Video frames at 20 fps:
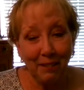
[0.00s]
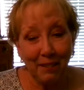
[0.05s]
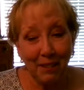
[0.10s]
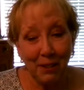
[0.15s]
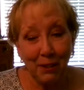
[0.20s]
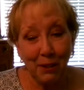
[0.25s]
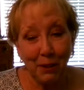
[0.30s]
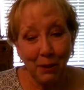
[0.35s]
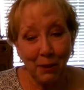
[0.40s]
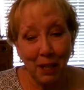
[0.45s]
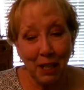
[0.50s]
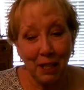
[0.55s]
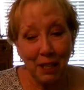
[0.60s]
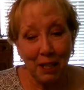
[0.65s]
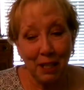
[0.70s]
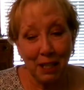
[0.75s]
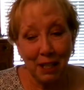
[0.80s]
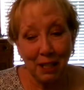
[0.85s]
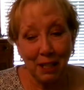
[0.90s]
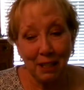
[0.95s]
so
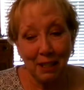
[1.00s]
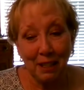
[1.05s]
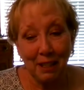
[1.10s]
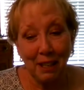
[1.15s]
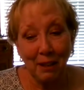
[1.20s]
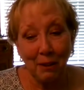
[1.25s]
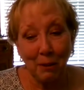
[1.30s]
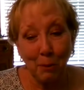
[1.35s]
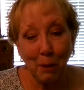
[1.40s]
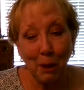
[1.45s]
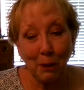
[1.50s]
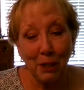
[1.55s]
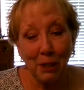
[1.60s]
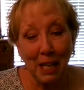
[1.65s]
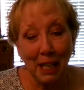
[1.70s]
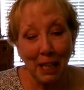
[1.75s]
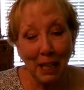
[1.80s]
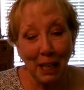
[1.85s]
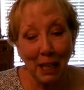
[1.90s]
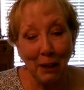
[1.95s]
that they're well
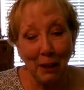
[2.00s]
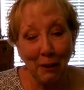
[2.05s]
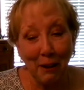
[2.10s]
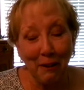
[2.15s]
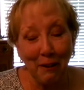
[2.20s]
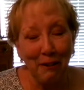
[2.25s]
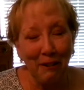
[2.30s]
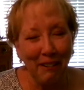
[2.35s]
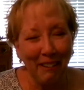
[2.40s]
taken care of,